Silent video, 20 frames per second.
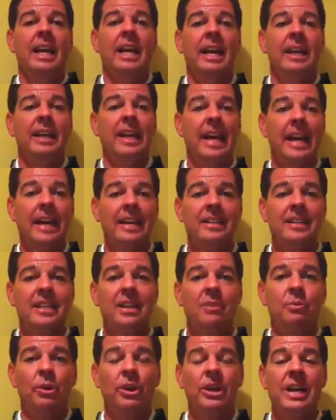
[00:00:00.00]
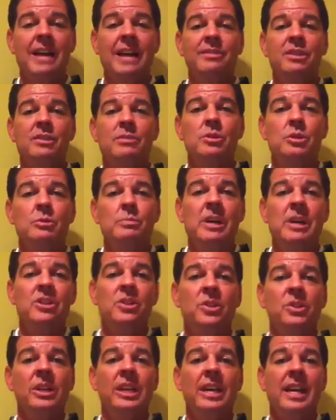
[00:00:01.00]
and like I said, we're going to have some
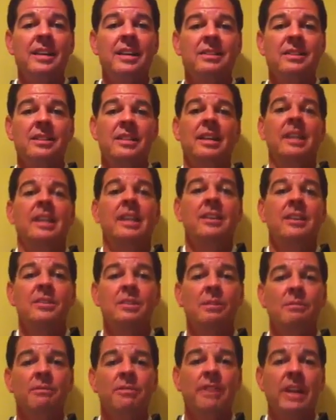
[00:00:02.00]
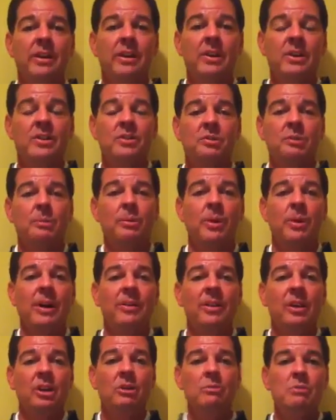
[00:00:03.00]
special guests, some veterans from
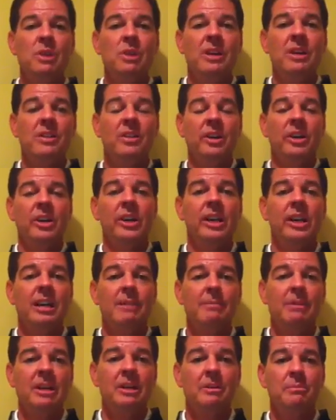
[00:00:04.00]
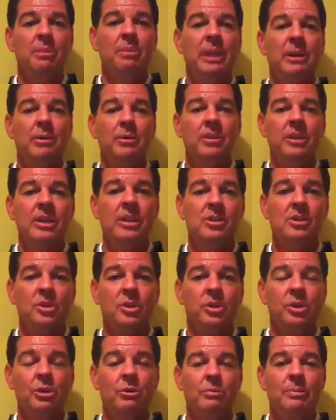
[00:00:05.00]
around the community. They're going to come in and play with each
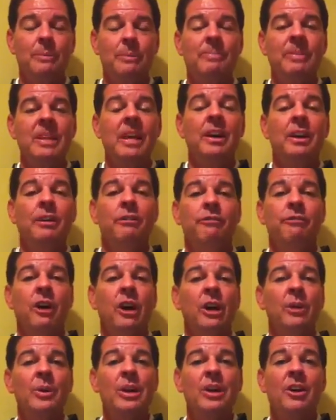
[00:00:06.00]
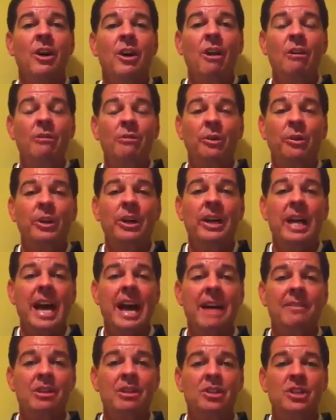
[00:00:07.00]
group. Following golf, we're going to
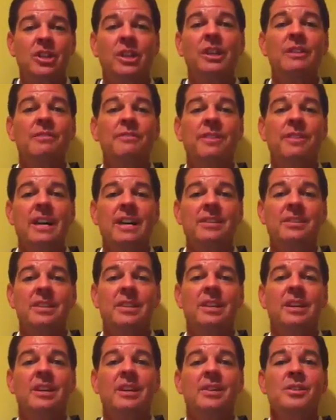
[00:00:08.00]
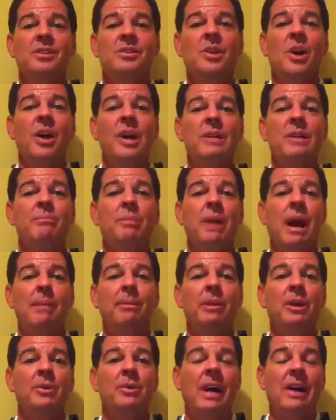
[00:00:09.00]
have a chili fest starting
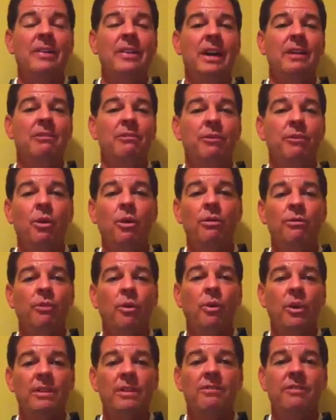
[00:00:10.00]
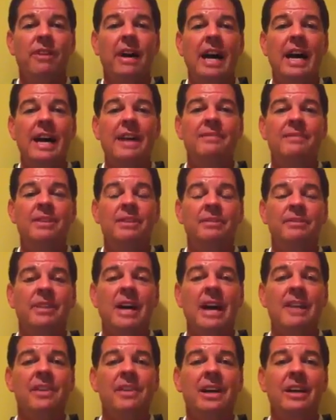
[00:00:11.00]
probably around that 4:45 to
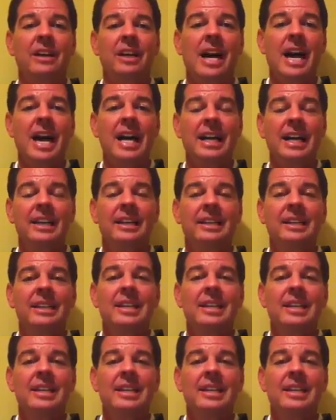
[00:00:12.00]
5 o'clock.